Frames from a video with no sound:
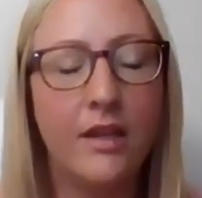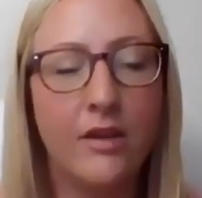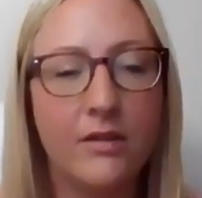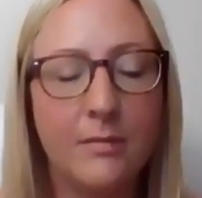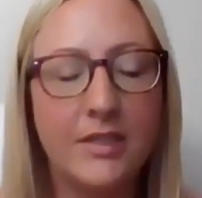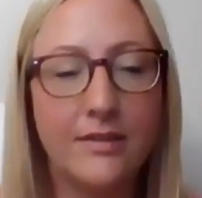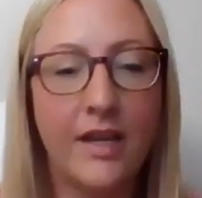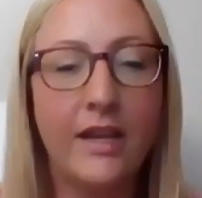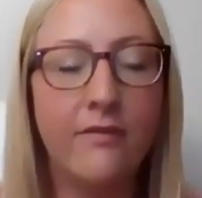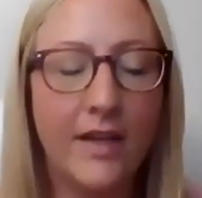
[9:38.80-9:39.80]
as much as
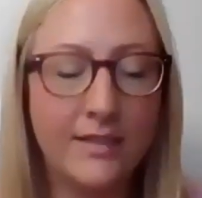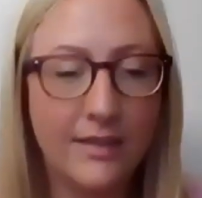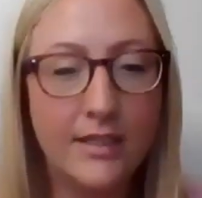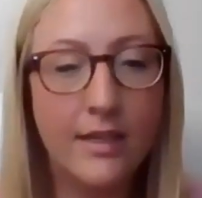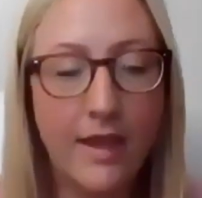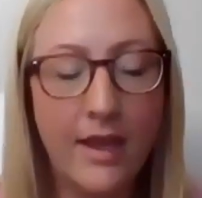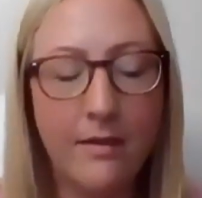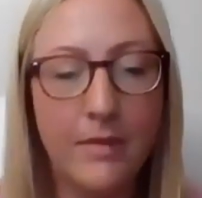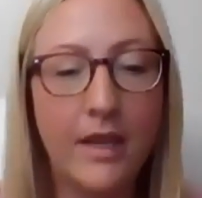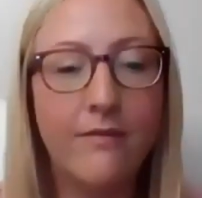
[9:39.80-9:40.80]
I invest into
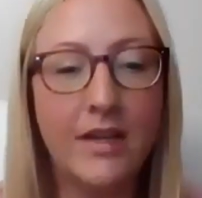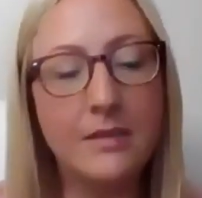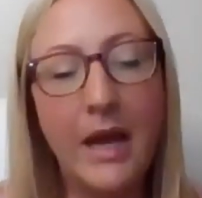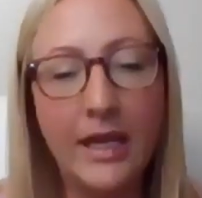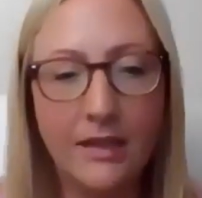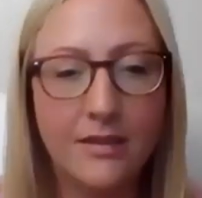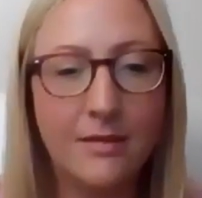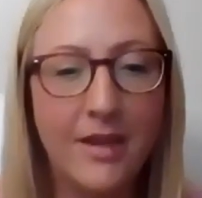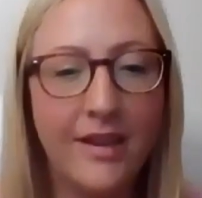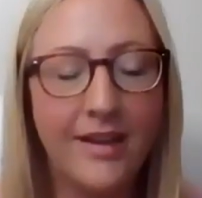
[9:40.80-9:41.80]
them, they invest back into
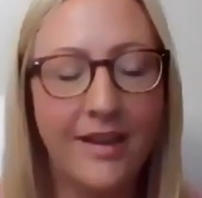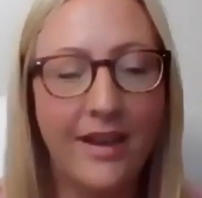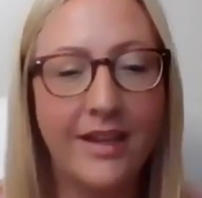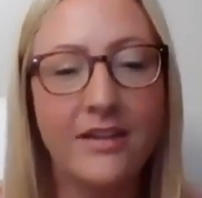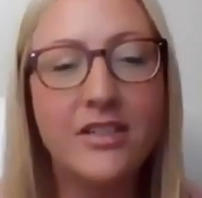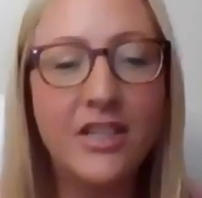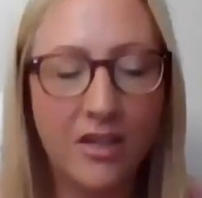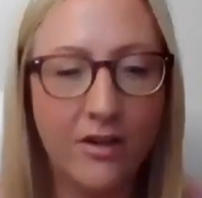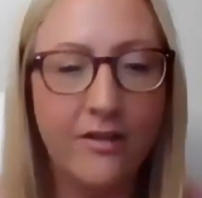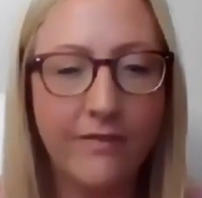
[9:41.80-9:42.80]
me. And I guarantee
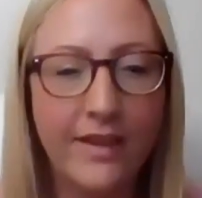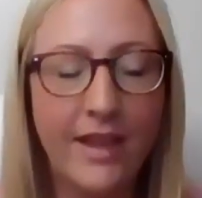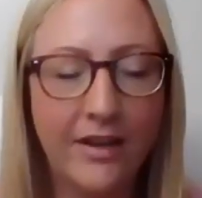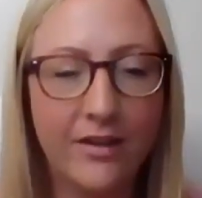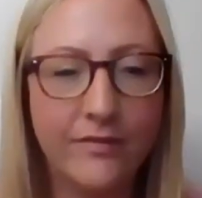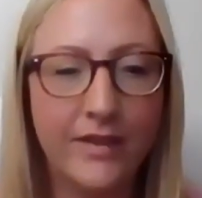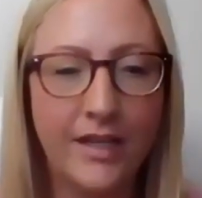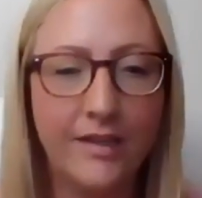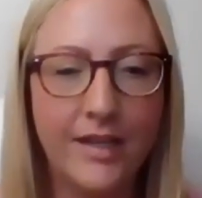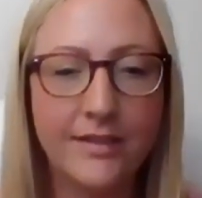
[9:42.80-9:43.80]
you're going to find that here at
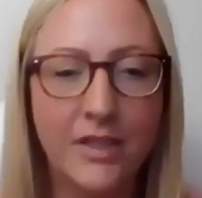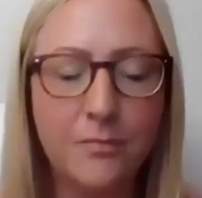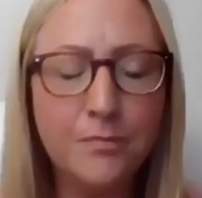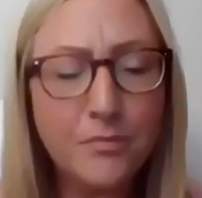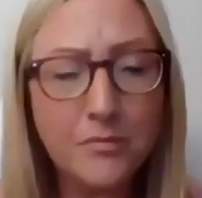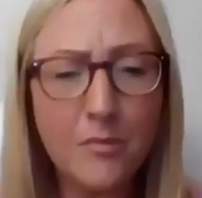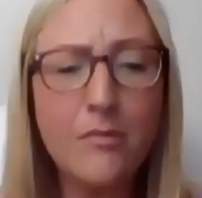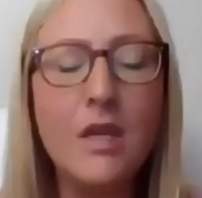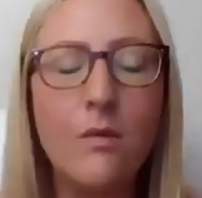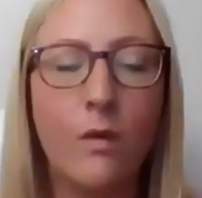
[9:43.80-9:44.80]
Fidelity. So
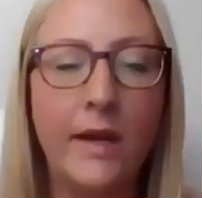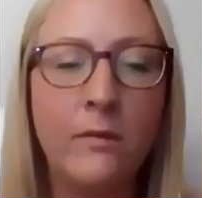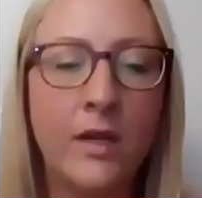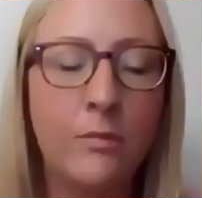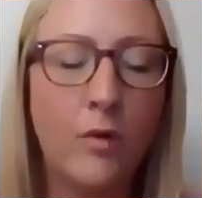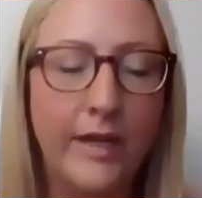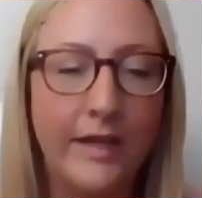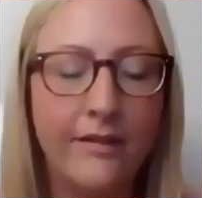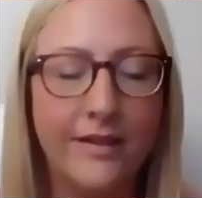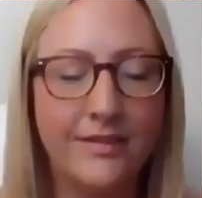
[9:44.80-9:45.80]
what I want to point
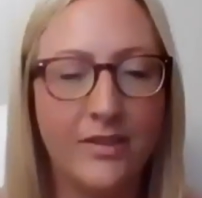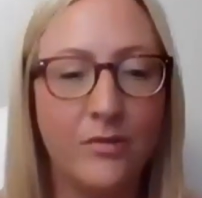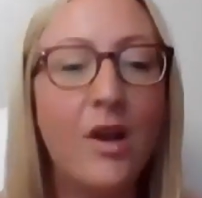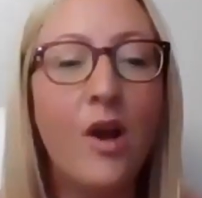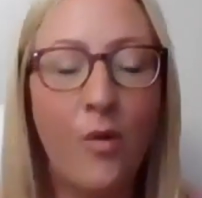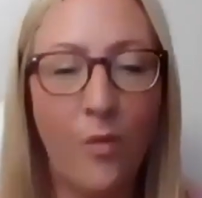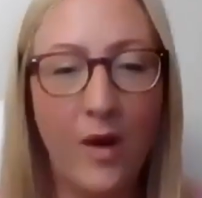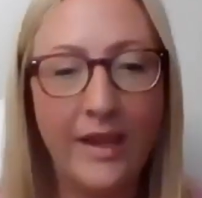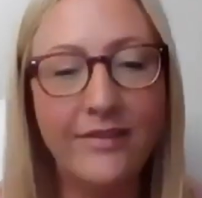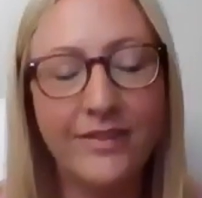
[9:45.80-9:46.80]
out as to
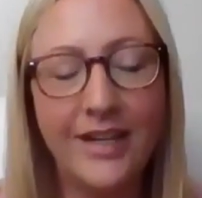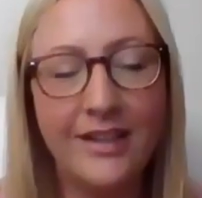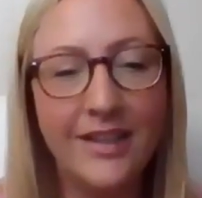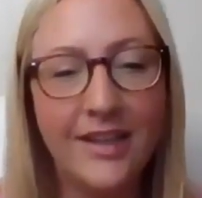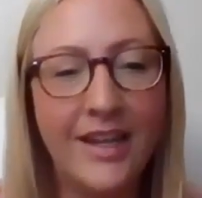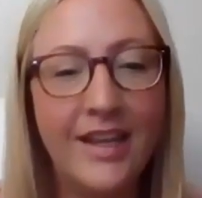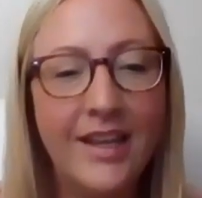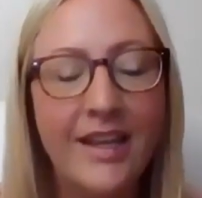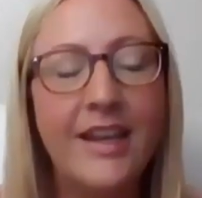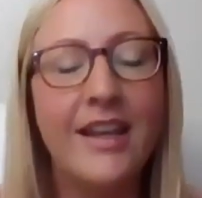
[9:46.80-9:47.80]
why Fidelity
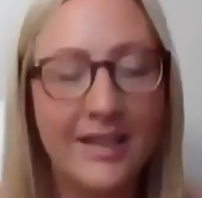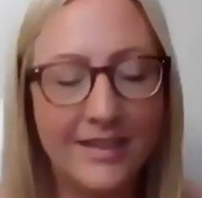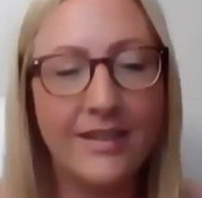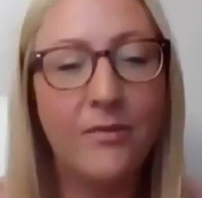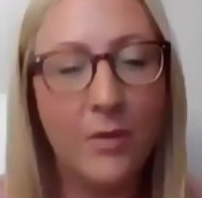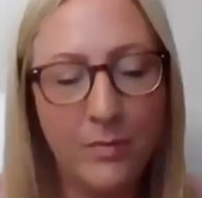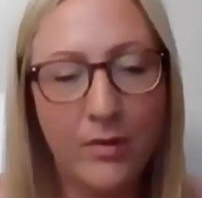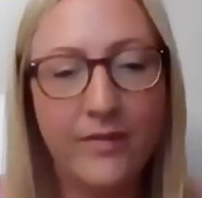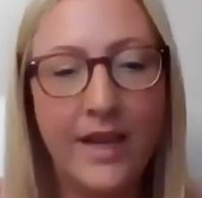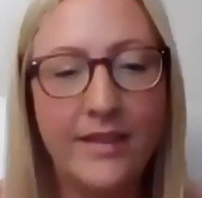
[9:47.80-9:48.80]
is we
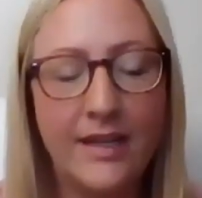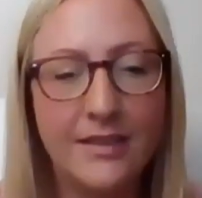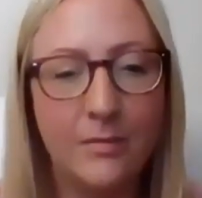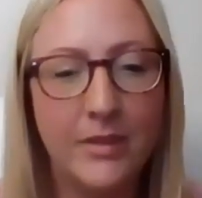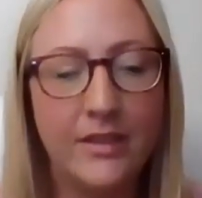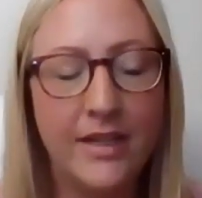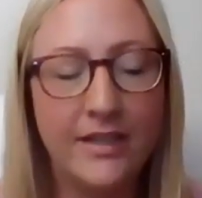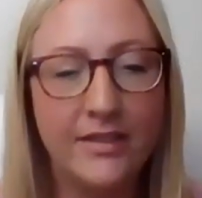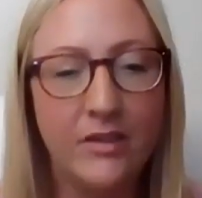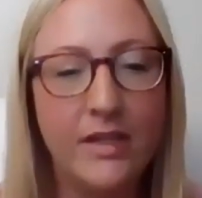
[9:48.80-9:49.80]
provide that stability.
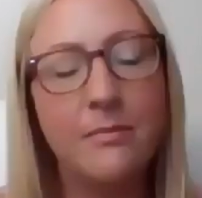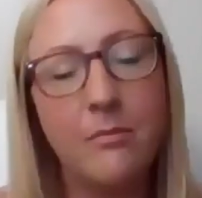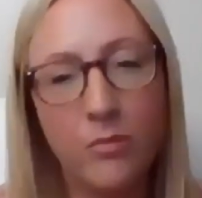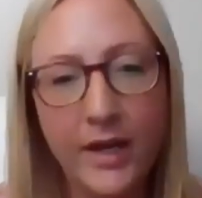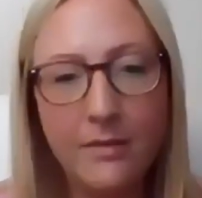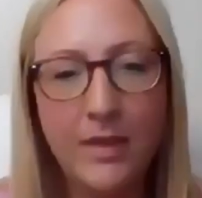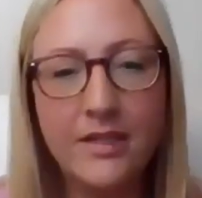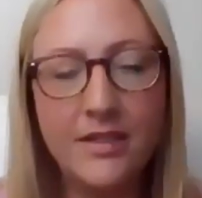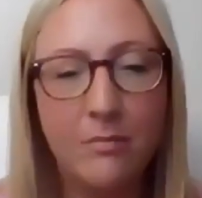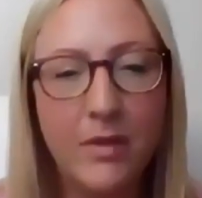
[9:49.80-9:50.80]
So as Brian
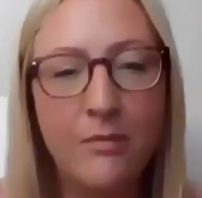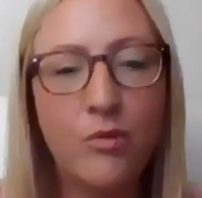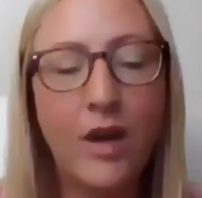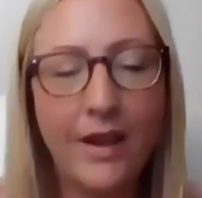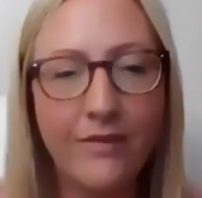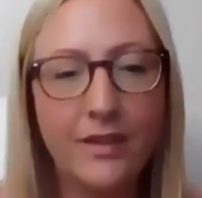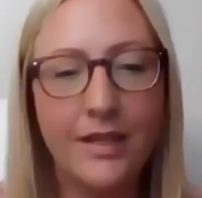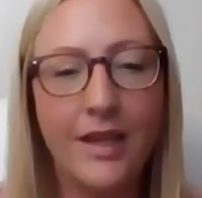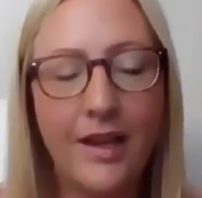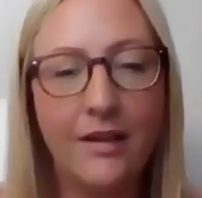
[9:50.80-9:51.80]
mentioned, being
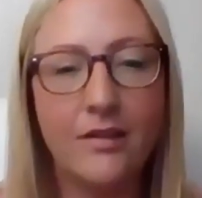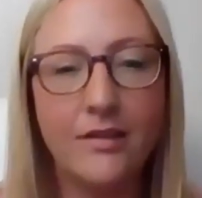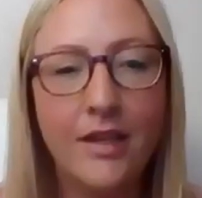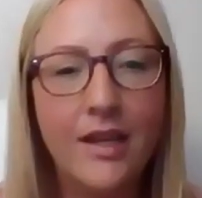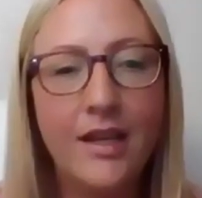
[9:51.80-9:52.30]
privately held,